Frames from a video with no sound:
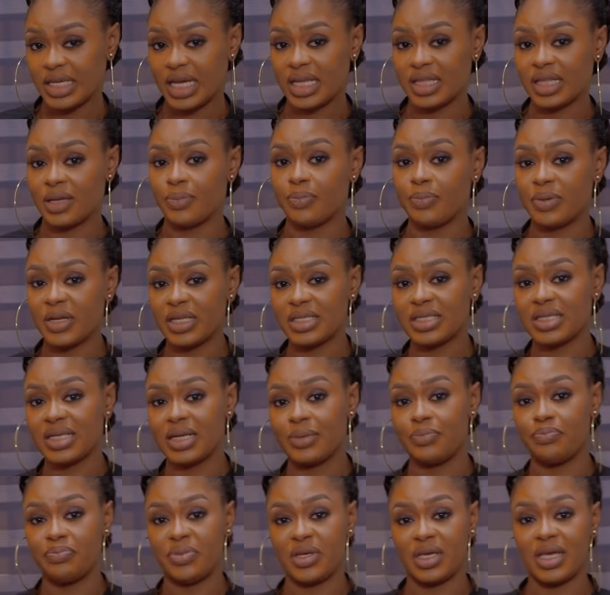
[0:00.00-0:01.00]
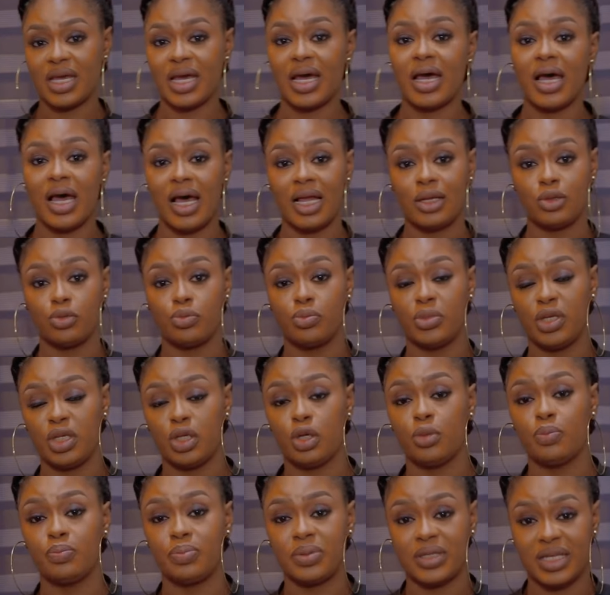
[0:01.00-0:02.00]
and then placing a bigger
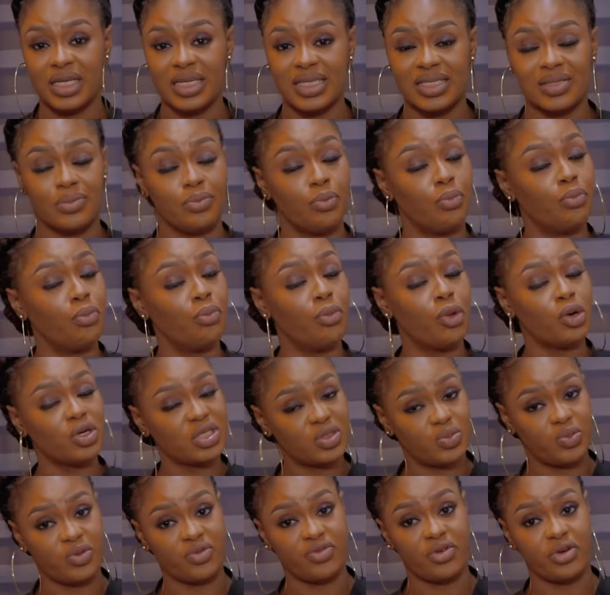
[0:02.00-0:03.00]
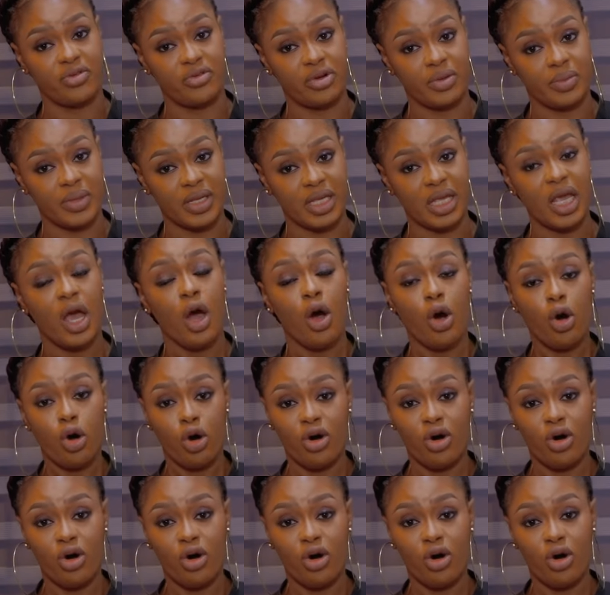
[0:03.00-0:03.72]
aluminum plate, most preferably,